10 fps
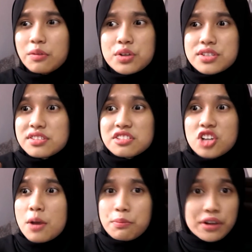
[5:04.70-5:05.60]
was
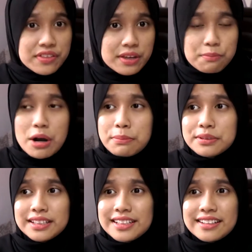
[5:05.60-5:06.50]
not breathing
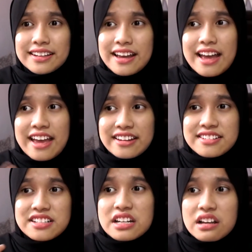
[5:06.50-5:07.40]
properly,
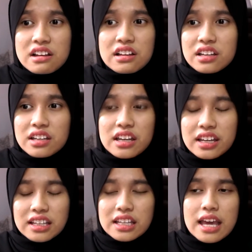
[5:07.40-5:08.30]
and
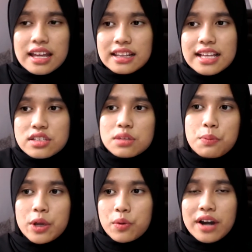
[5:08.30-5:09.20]
it led to the
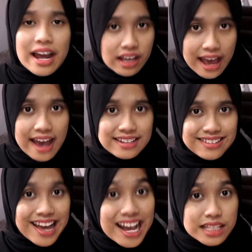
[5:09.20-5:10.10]
point where I had
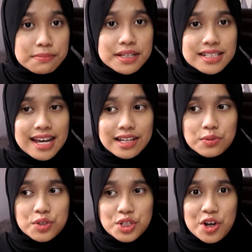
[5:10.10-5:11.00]
asthma attacks,
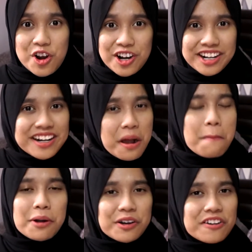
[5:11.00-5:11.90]
which are
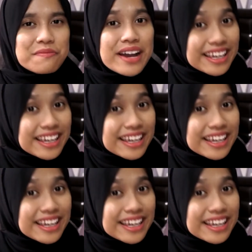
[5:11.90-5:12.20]
part of my